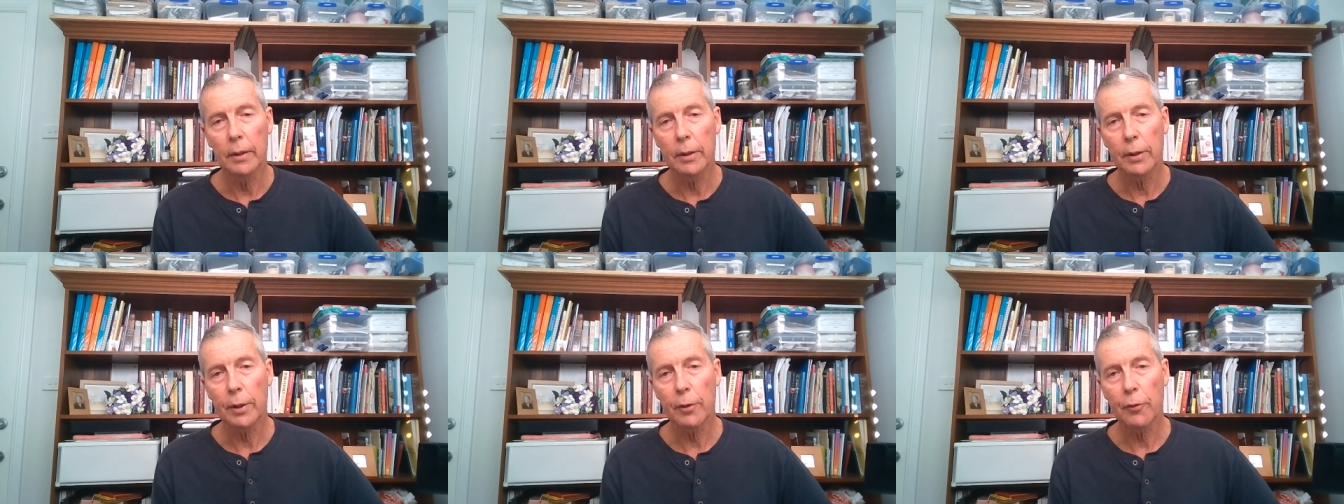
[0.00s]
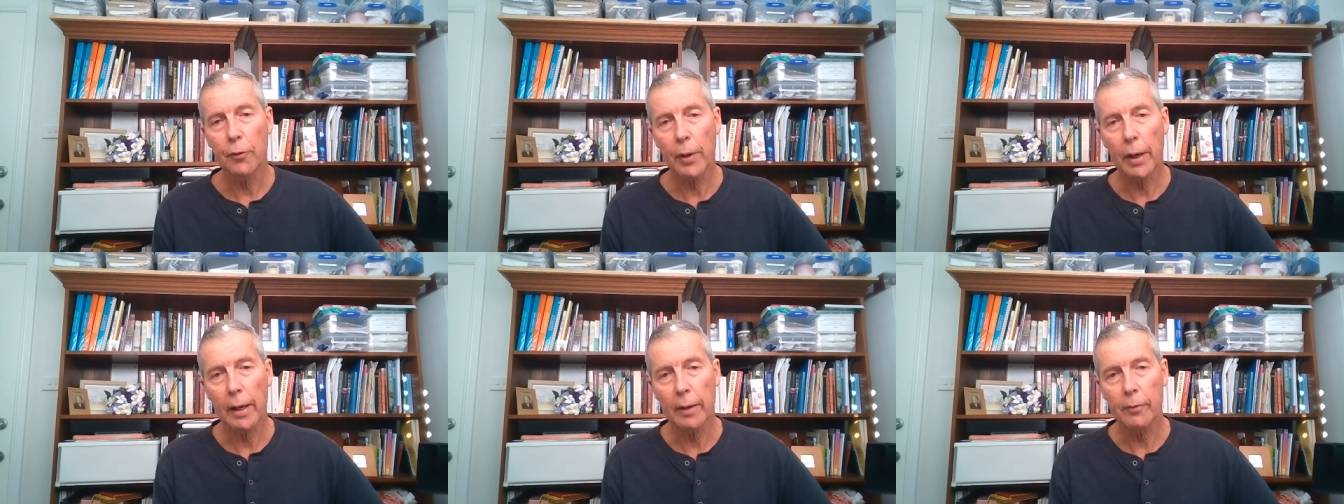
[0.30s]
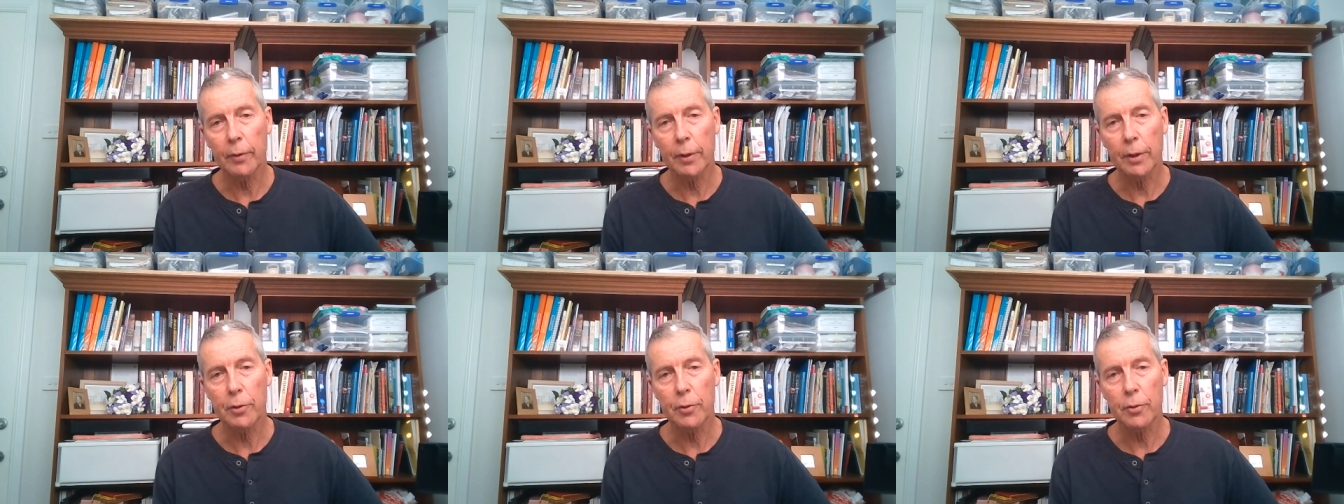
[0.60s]
If you have
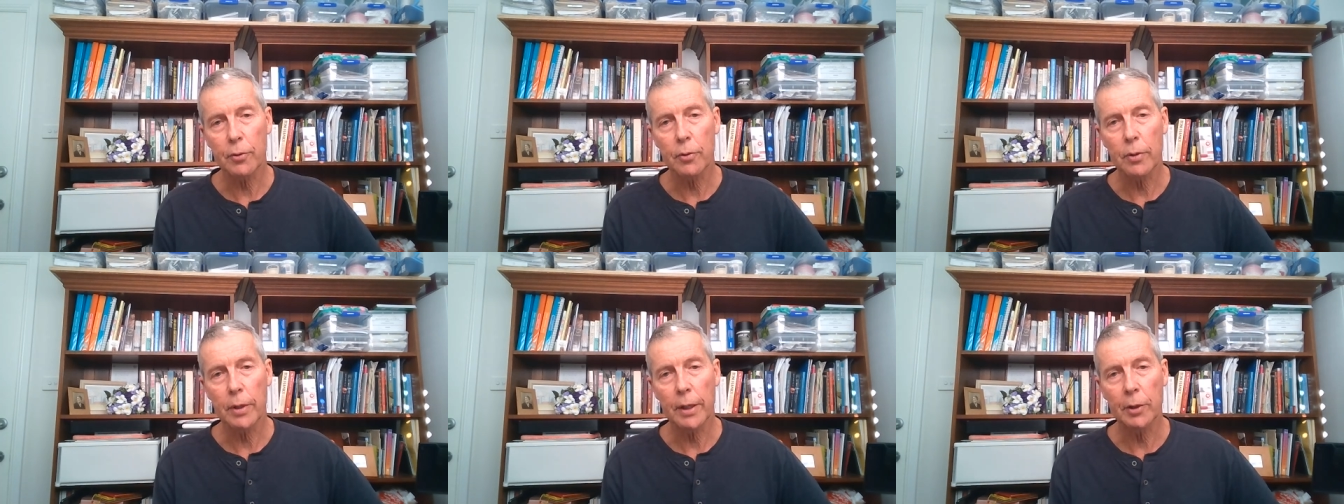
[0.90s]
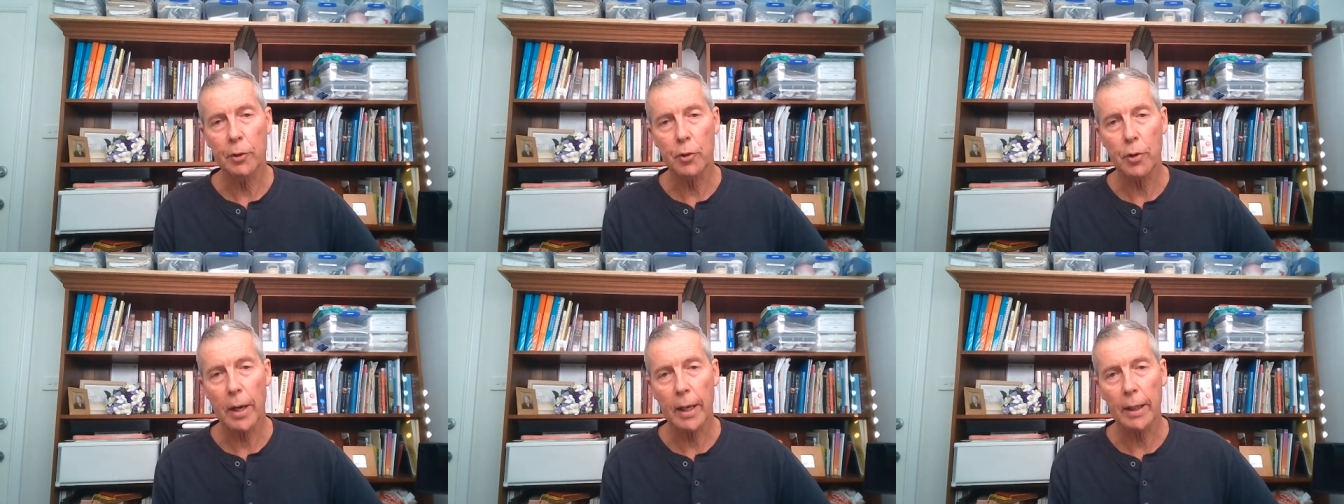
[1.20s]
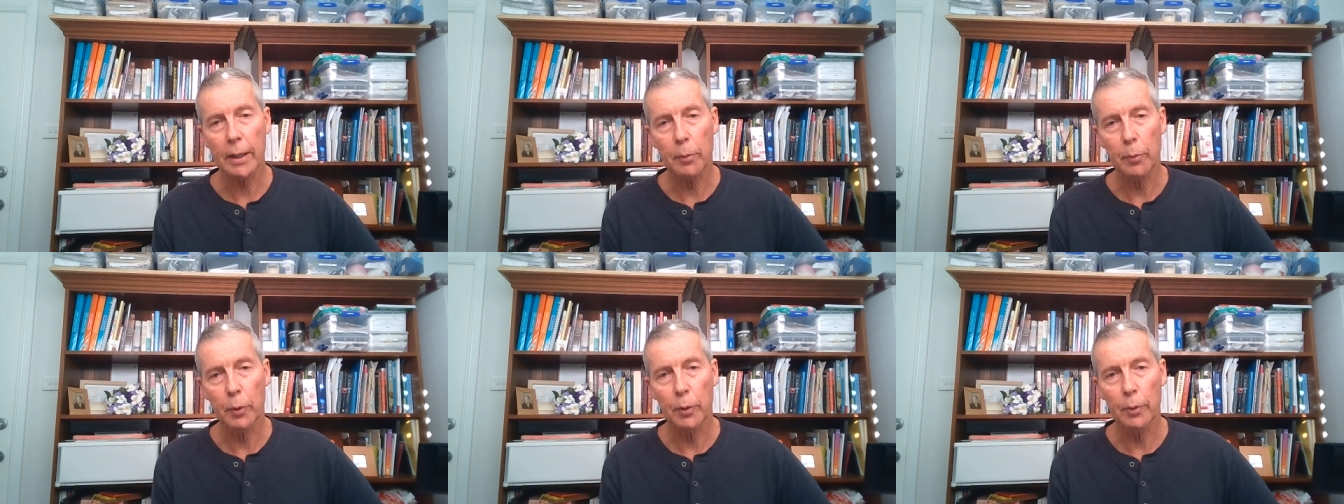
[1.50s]

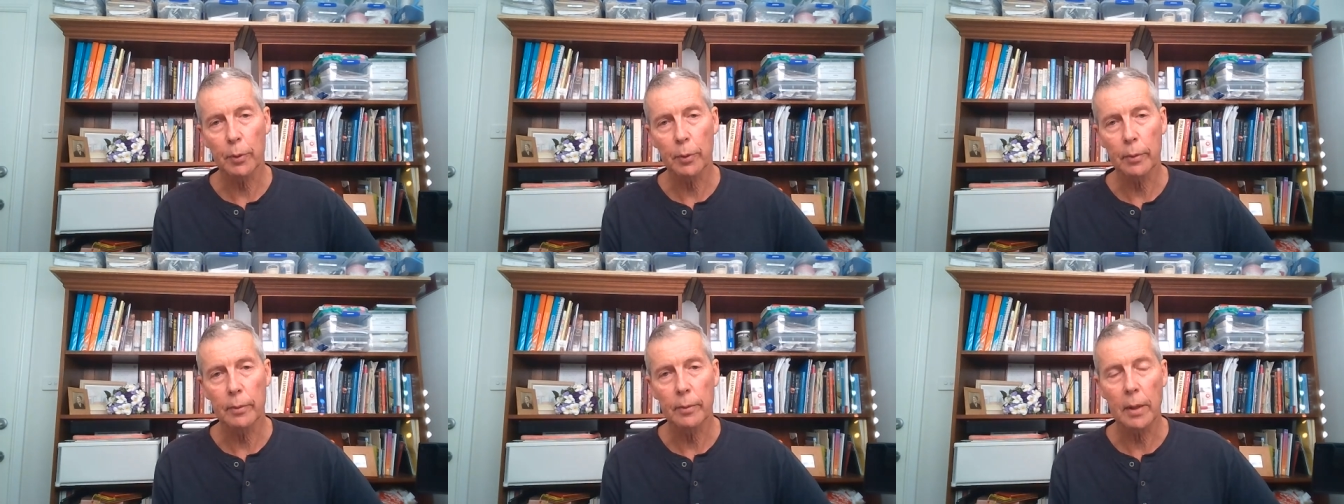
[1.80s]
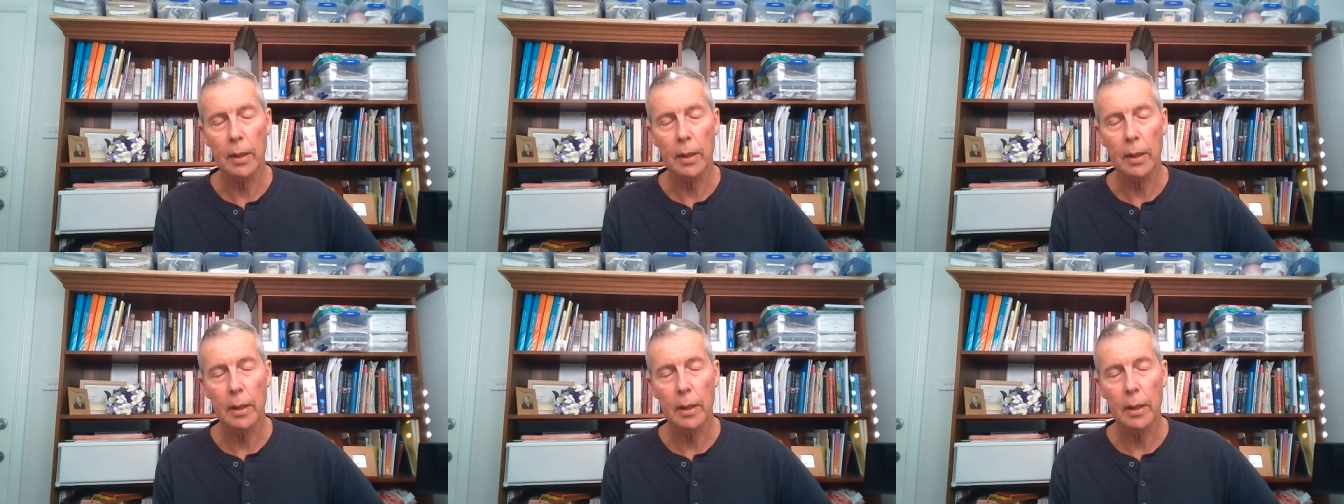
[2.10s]
intractable